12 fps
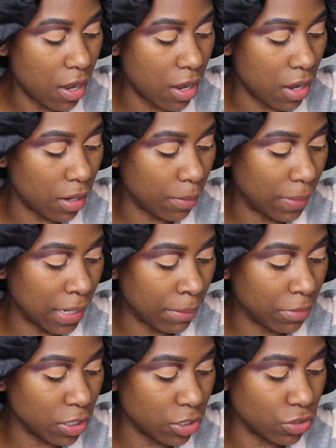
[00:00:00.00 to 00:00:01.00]
And
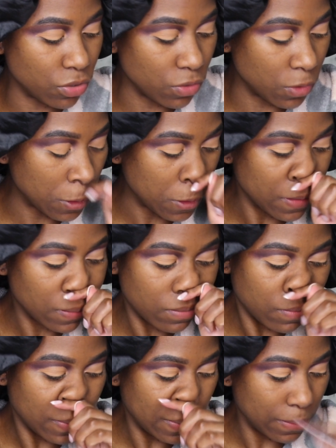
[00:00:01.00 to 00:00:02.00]
I'm gonna use
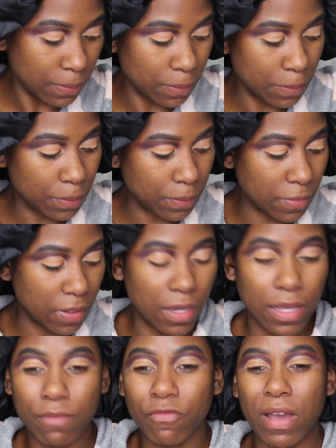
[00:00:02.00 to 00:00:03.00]

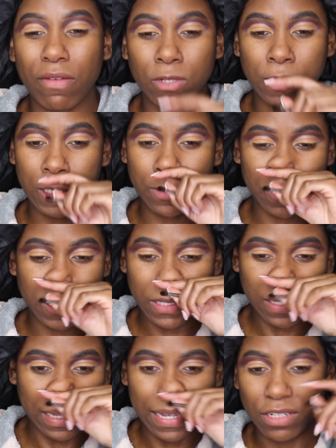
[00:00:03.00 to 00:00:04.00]
an M506 brush
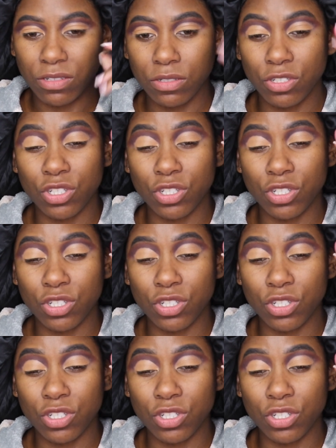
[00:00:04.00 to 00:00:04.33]
again,